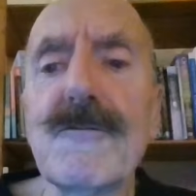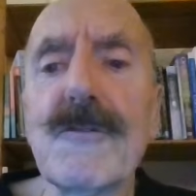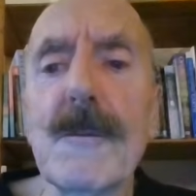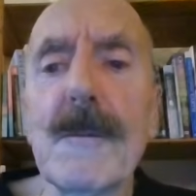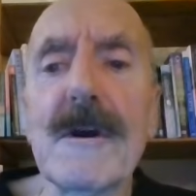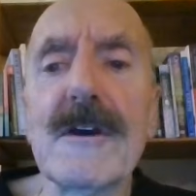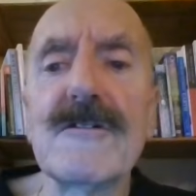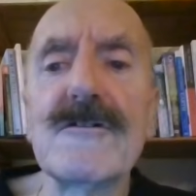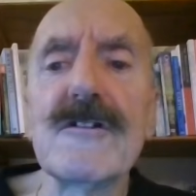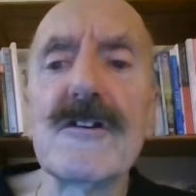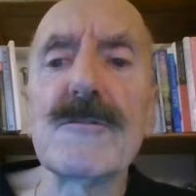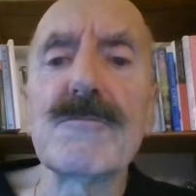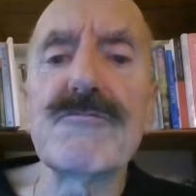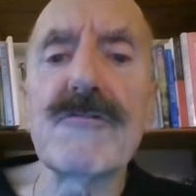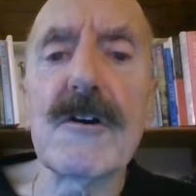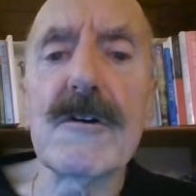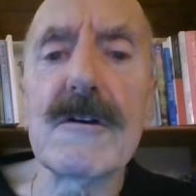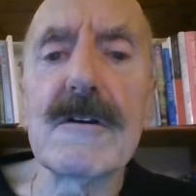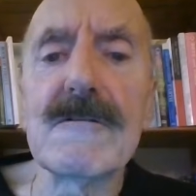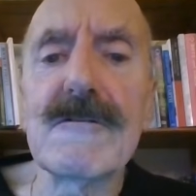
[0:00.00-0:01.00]
information is
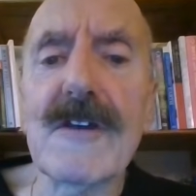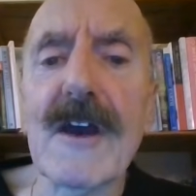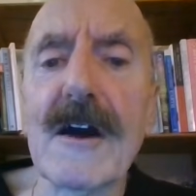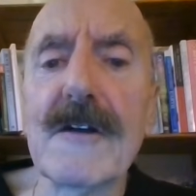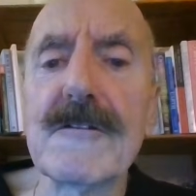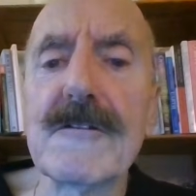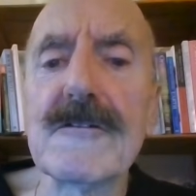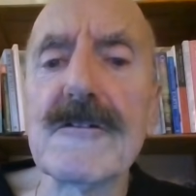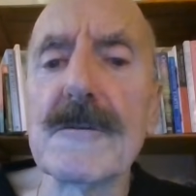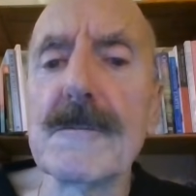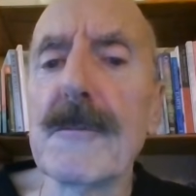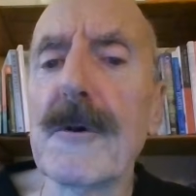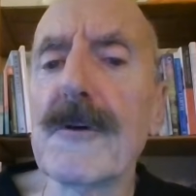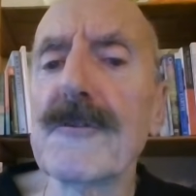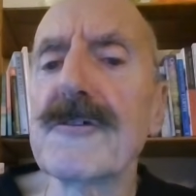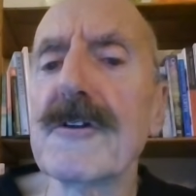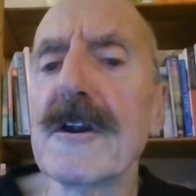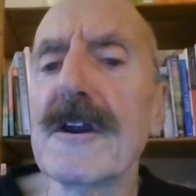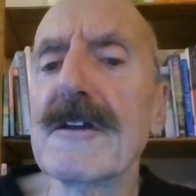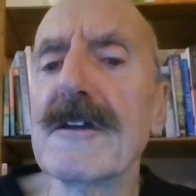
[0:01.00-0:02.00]
broken down into
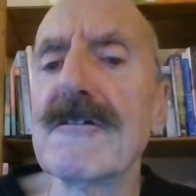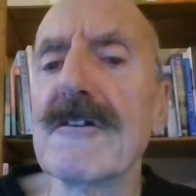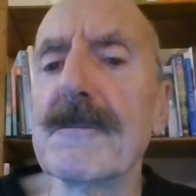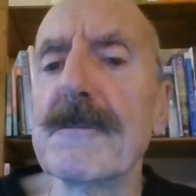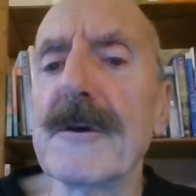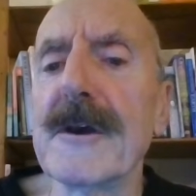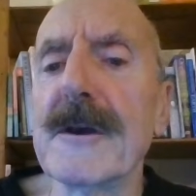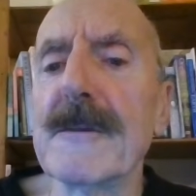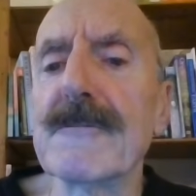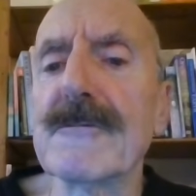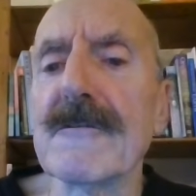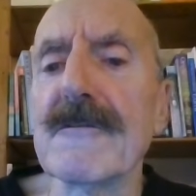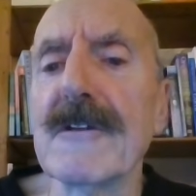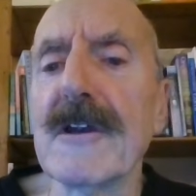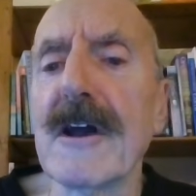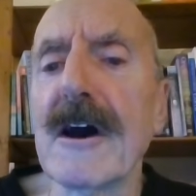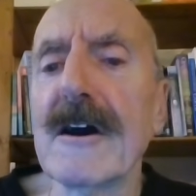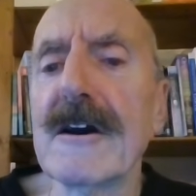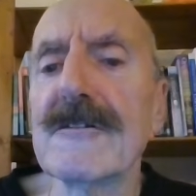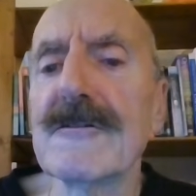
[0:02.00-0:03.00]
modulated beams of
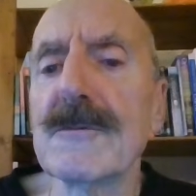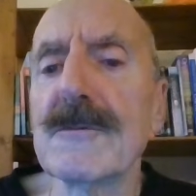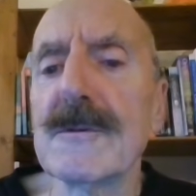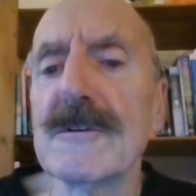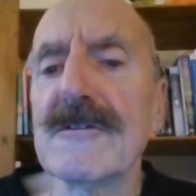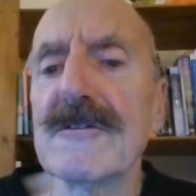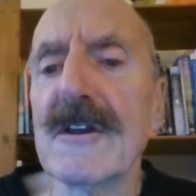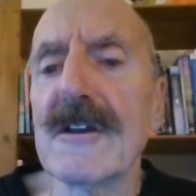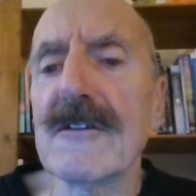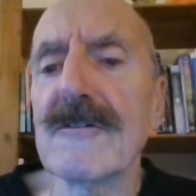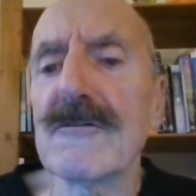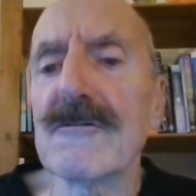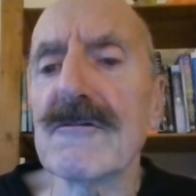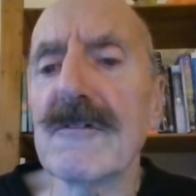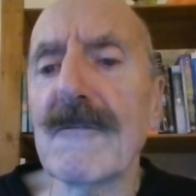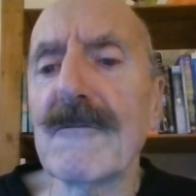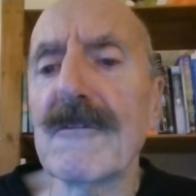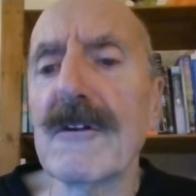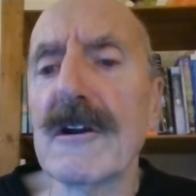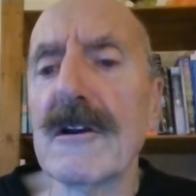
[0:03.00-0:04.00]
light, which then
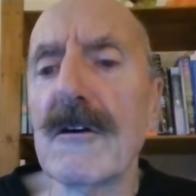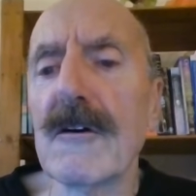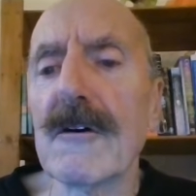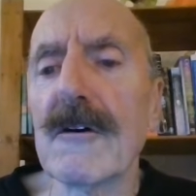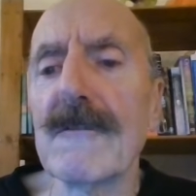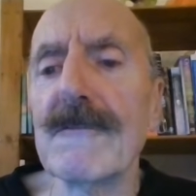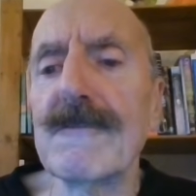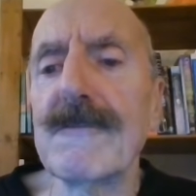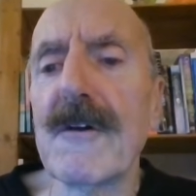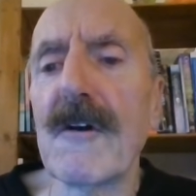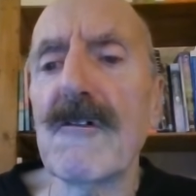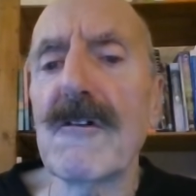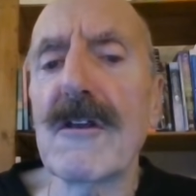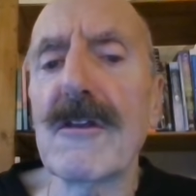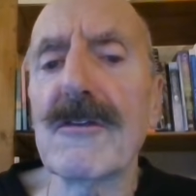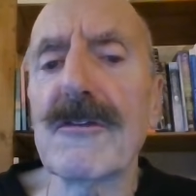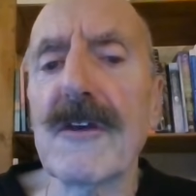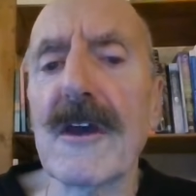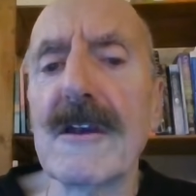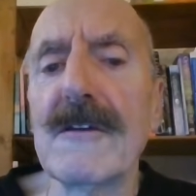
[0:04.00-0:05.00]
travel along a very
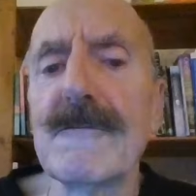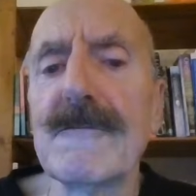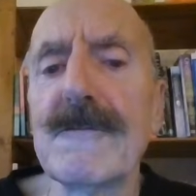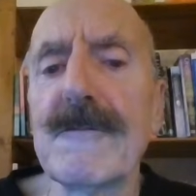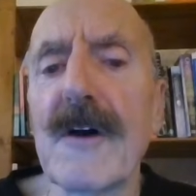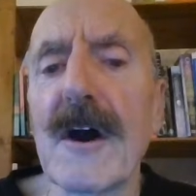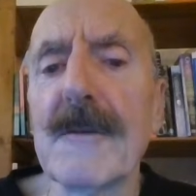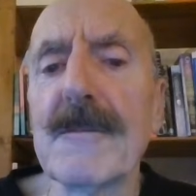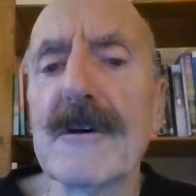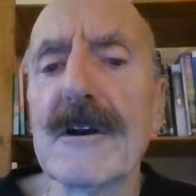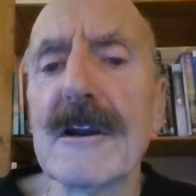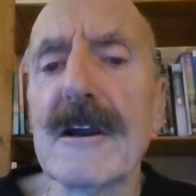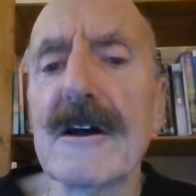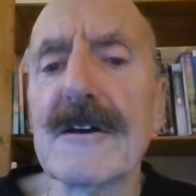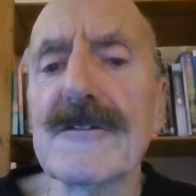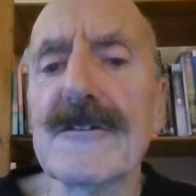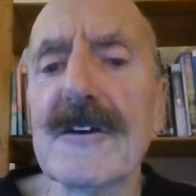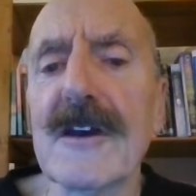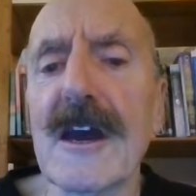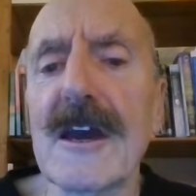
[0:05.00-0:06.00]
thin
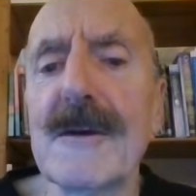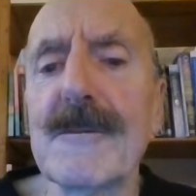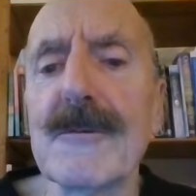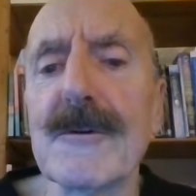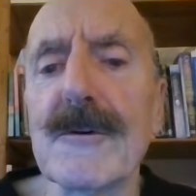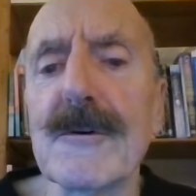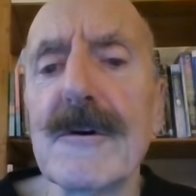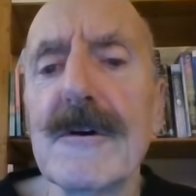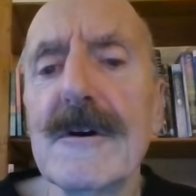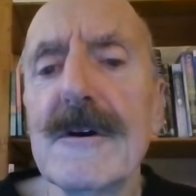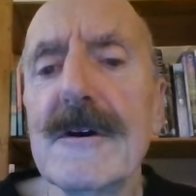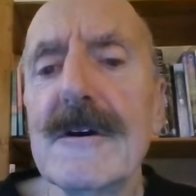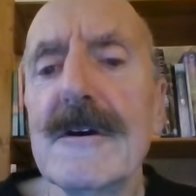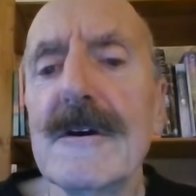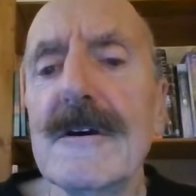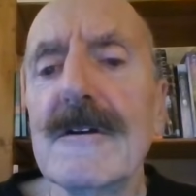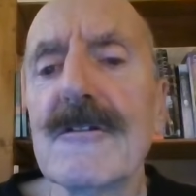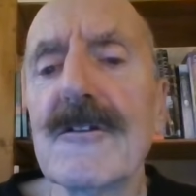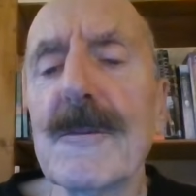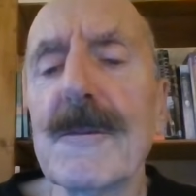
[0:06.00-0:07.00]
fiberglass cable
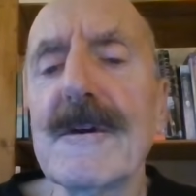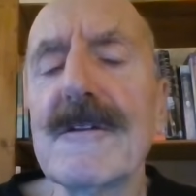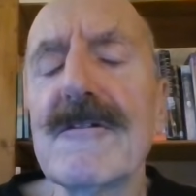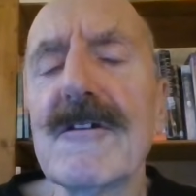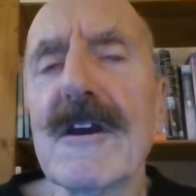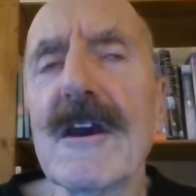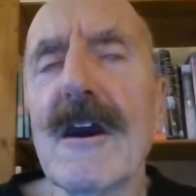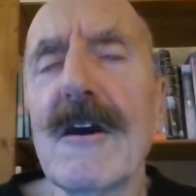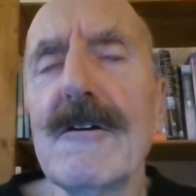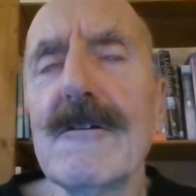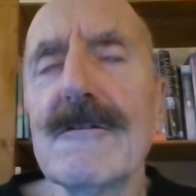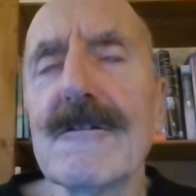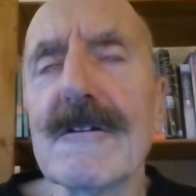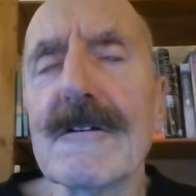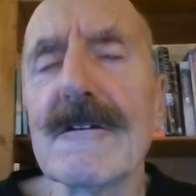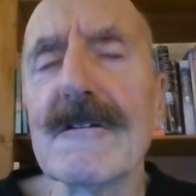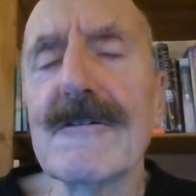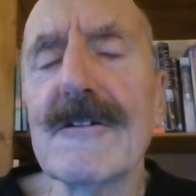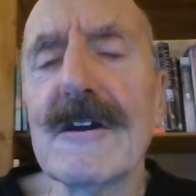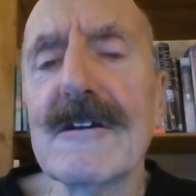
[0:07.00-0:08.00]
to be
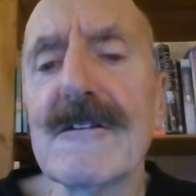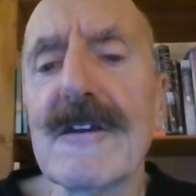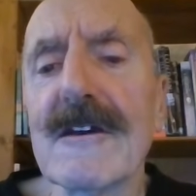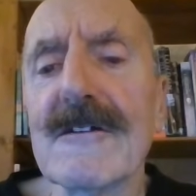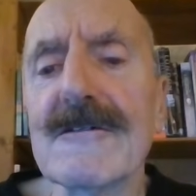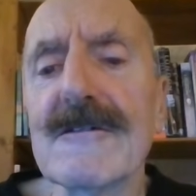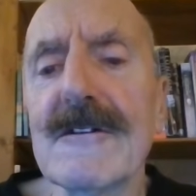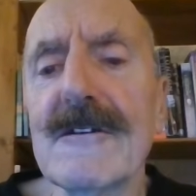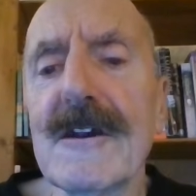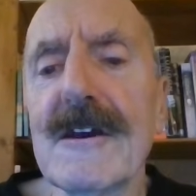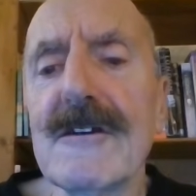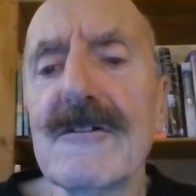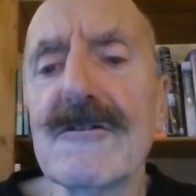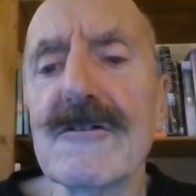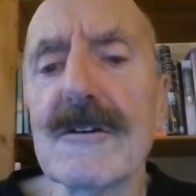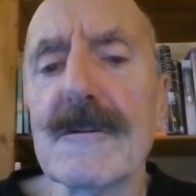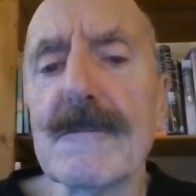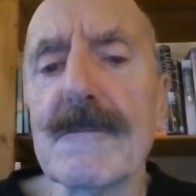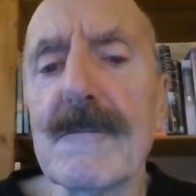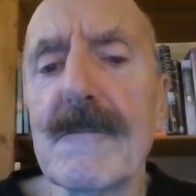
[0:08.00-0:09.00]
decoded at their
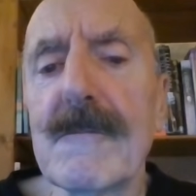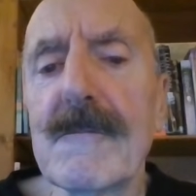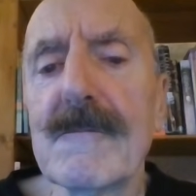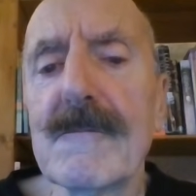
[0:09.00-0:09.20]
destination.